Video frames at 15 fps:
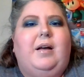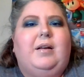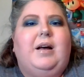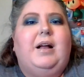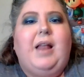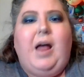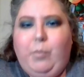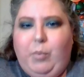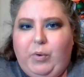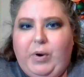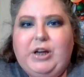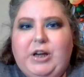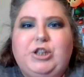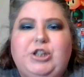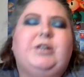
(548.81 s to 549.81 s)

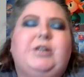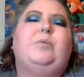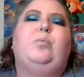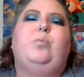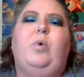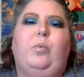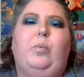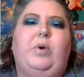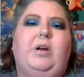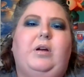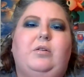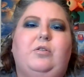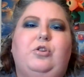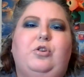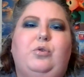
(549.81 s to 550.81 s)
collaboration where
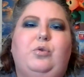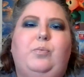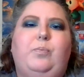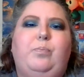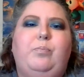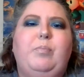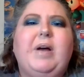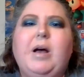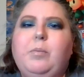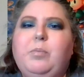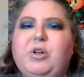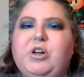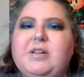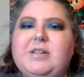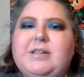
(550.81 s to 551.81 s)
we do makeup
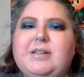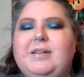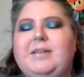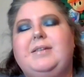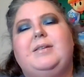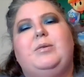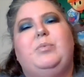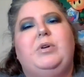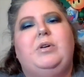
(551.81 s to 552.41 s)
looks, and